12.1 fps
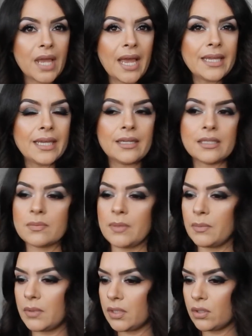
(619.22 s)
I can't
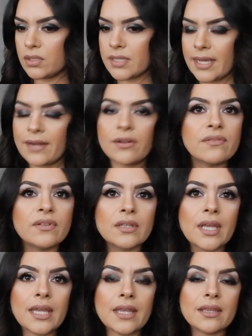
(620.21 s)
explain what it looks like.
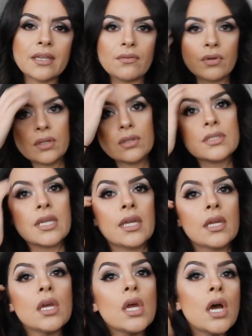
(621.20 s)
I can't think of what it looks
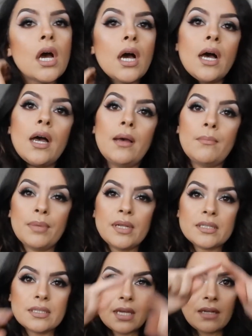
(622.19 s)
like. But
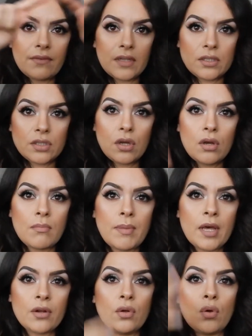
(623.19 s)
it's kind of like a tall
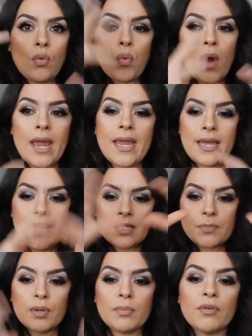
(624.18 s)
bottle, white,
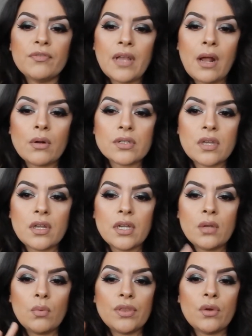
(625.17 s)
has purple flowers on
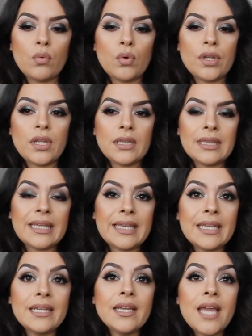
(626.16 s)
it with a wooden
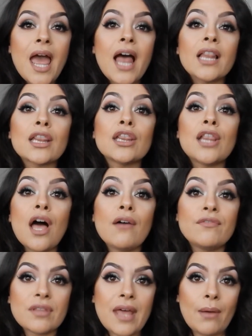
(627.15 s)
lid.
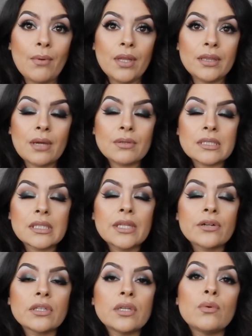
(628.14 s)
Loved that one. That was
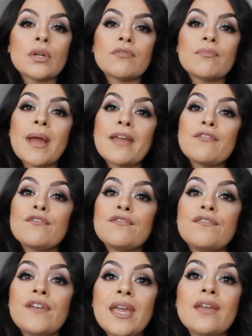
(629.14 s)
literally one of my
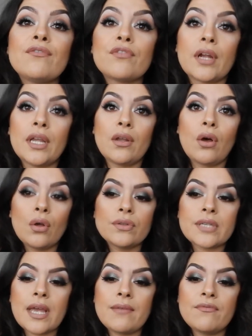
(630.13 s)
favorite,
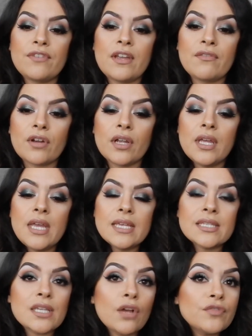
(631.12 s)
all-time favorite
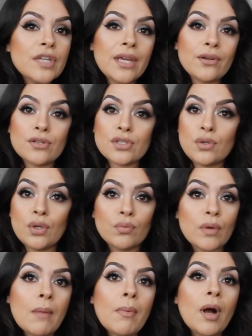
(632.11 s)
self-tanners you
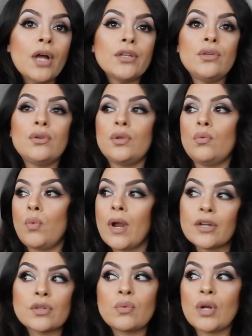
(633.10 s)
could rub on, you could
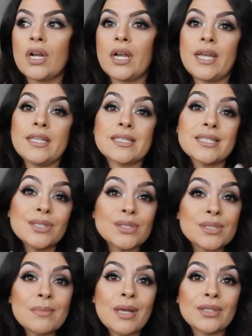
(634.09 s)
wear to work. It still
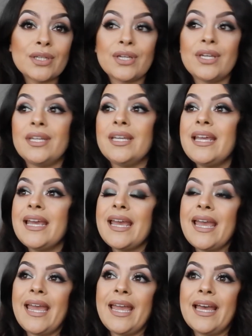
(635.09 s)
smelled good,
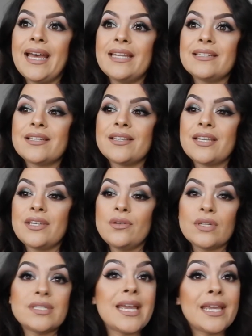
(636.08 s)
and that you
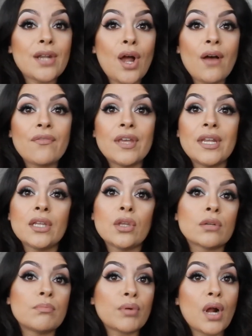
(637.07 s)
could take it off and it
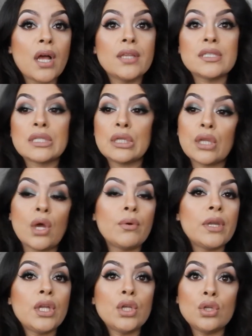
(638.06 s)
looked bronze,
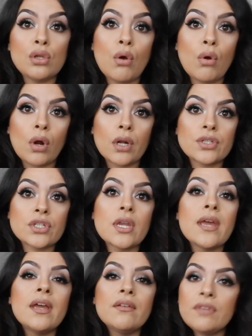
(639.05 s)
glowy, no
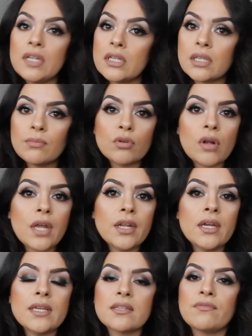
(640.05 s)
orange. Vita
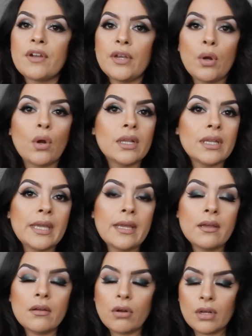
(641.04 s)
Liberata is a very
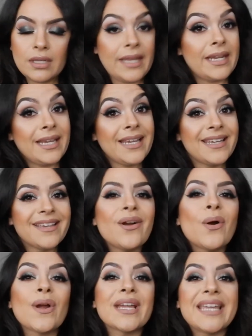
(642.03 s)
organic,